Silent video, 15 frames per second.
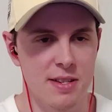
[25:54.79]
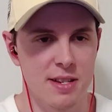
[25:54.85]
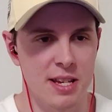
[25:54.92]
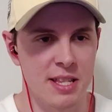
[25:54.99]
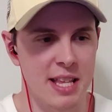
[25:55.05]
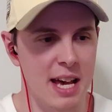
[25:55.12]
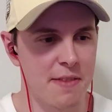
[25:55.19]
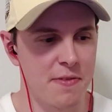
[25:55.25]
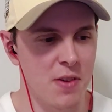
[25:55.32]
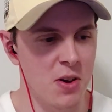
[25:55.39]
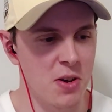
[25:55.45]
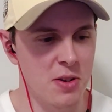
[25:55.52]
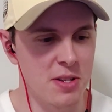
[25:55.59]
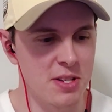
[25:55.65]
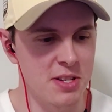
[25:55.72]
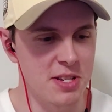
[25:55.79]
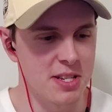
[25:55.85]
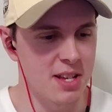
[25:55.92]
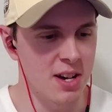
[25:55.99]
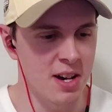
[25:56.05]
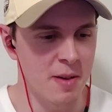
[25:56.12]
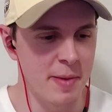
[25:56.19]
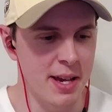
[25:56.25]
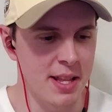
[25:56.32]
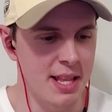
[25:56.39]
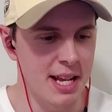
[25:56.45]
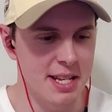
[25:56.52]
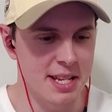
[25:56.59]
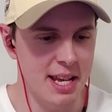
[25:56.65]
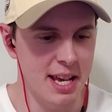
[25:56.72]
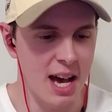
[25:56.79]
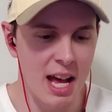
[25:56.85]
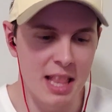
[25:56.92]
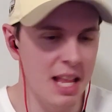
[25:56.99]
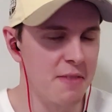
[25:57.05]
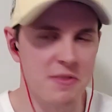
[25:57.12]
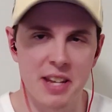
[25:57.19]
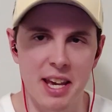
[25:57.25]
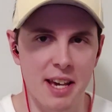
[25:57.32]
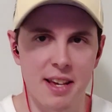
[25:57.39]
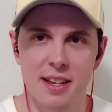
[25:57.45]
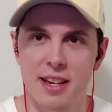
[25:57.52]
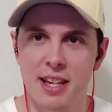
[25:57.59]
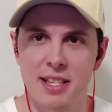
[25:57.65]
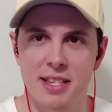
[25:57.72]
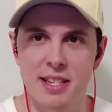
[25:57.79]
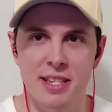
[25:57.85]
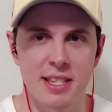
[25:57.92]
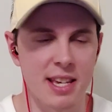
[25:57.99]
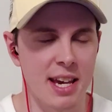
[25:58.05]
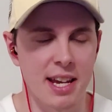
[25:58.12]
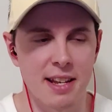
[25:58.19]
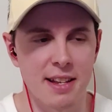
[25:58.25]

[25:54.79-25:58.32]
That phone is just man, that tech. I love tech. It's insane.